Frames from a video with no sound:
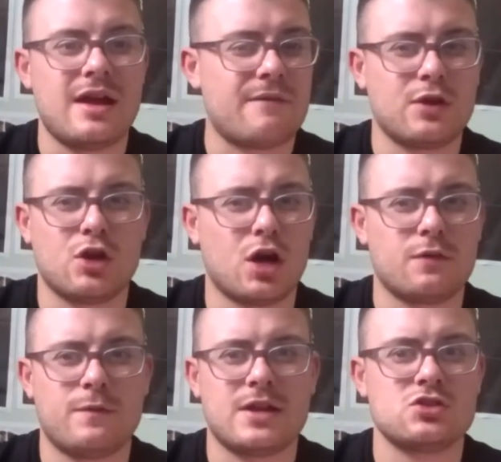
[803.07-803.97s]
I think
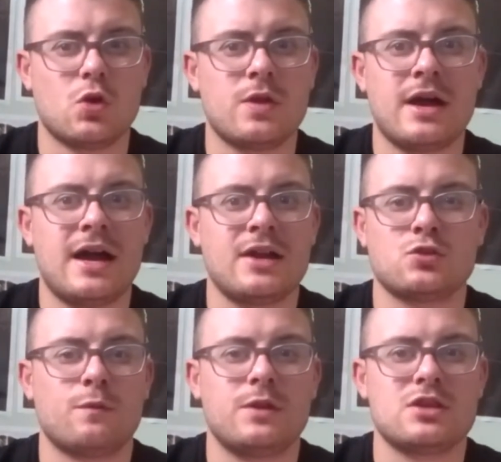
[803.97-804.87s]
Cardiff fans know that. I
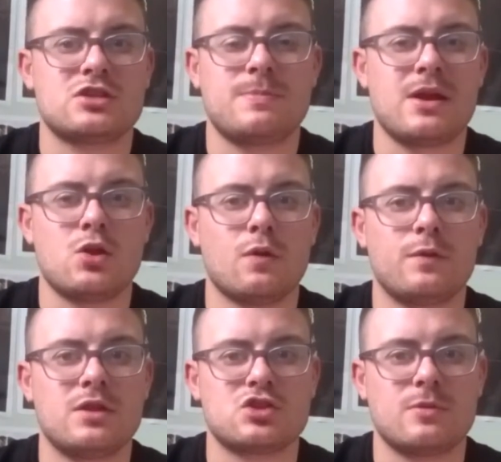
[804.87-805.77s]
don't think they've spent enough
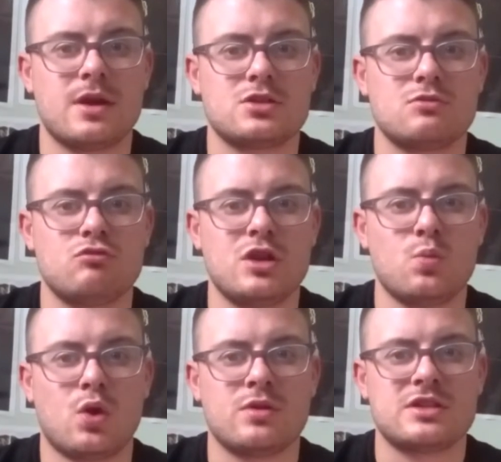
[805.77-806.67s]
in the summer to really
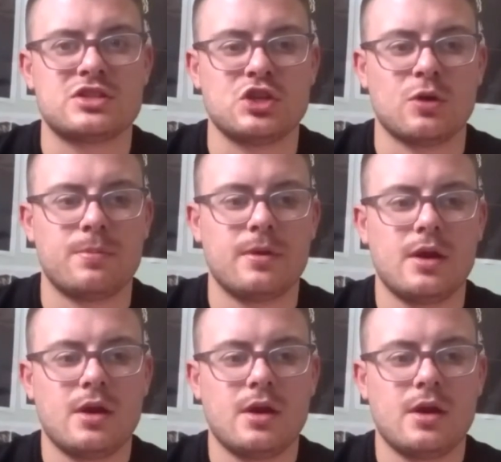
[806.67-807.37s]
want to stay up.